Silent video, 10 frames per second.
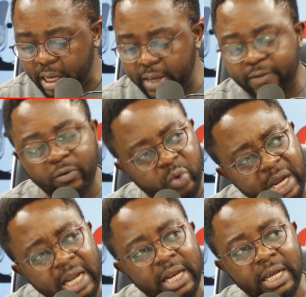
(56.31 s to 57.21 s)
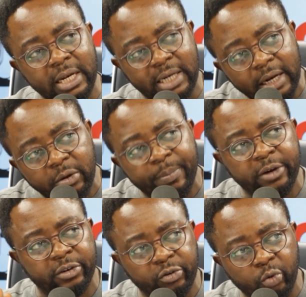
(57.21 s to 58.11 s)
is really
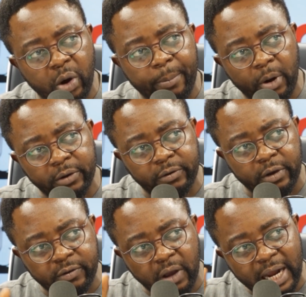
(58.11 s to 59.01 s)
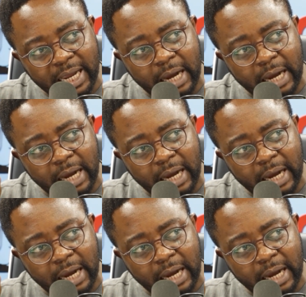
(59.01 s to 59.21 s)
detrimental to our politics, our